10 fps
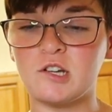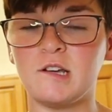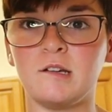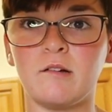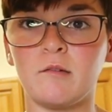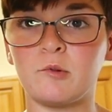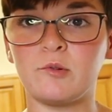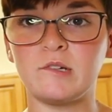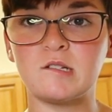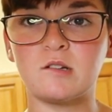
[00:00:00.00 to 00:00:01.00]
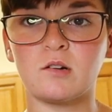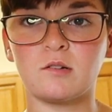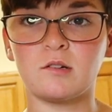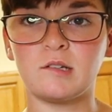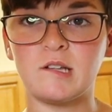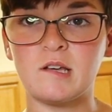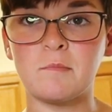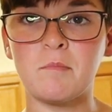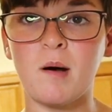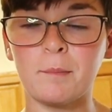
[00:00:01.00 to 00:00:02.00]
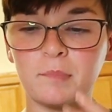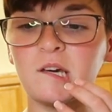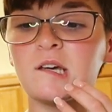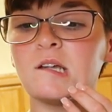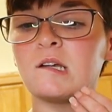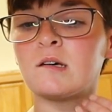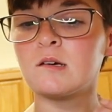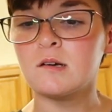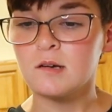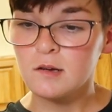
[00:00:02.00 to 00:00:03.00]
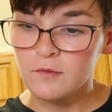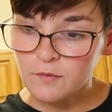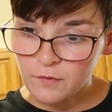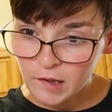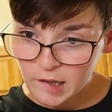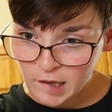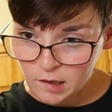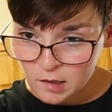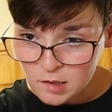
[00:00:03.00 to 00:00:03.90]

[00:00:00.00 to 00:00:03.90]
and I'm going to start on the pumpkin filling